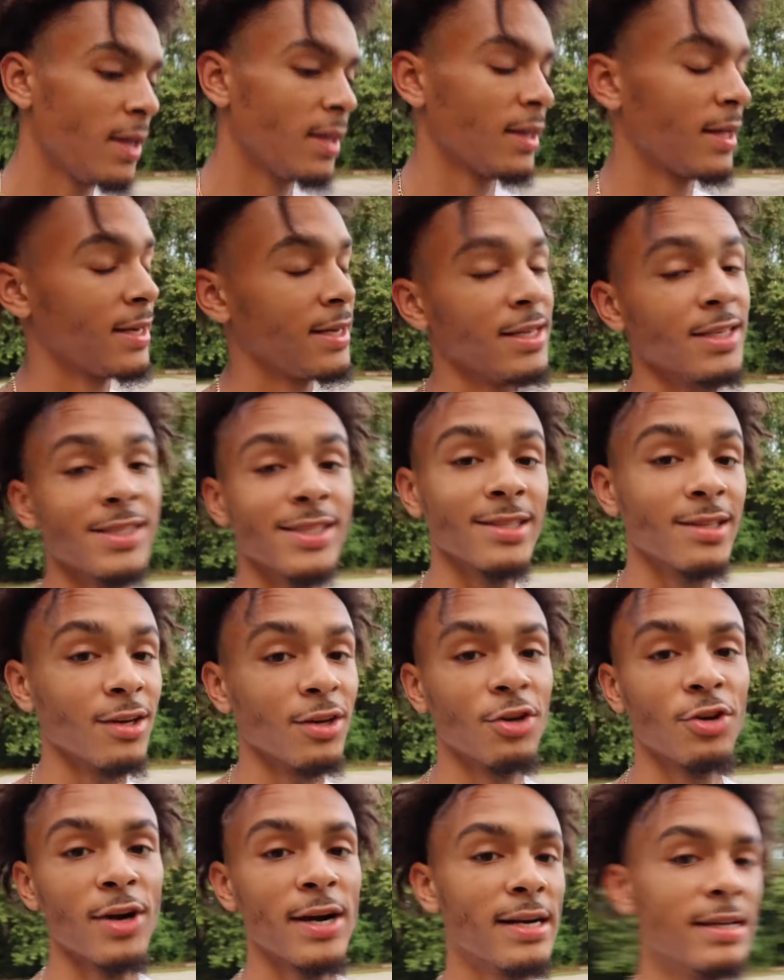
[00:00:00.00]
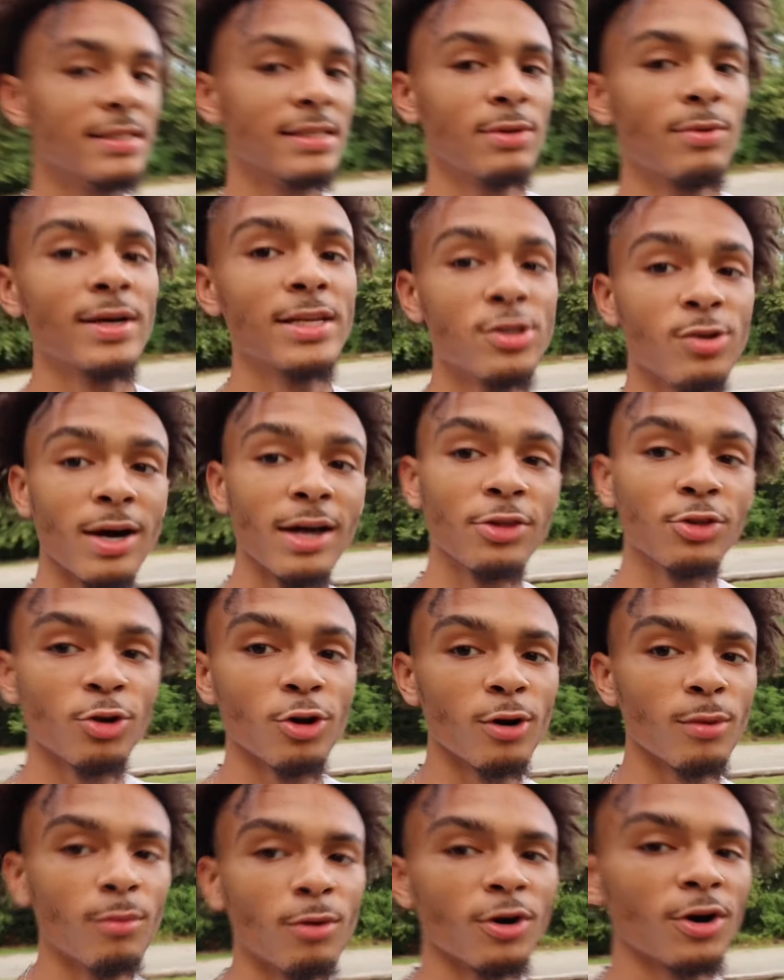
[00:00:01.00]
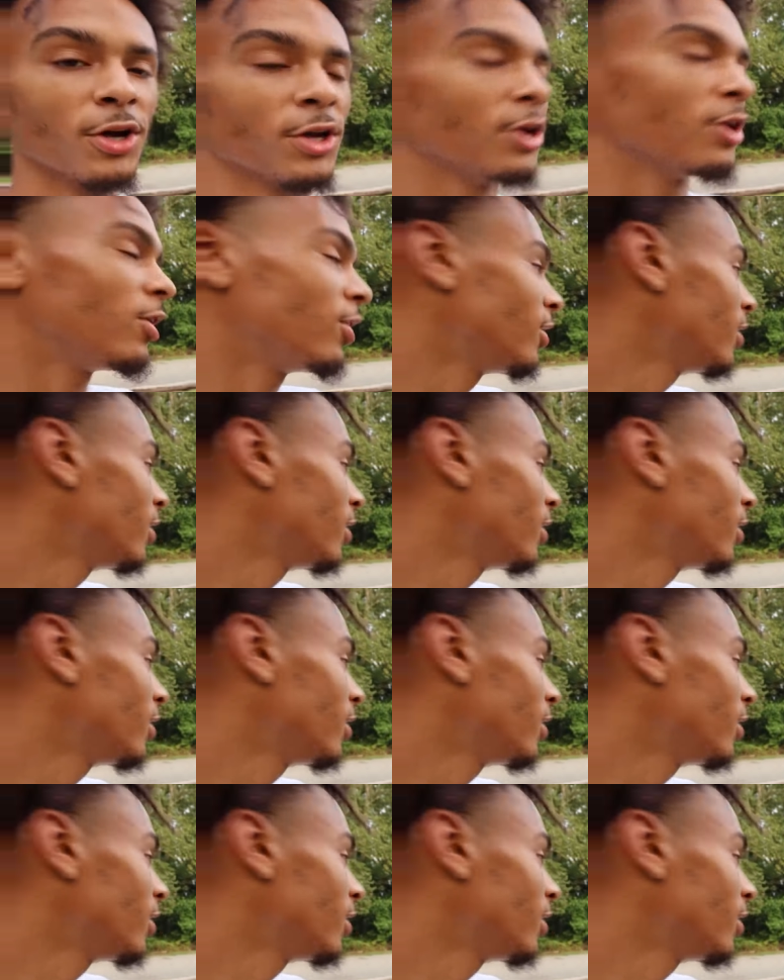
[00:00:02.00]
Like, this shit look crazy. Wait till I throw them on, y'all.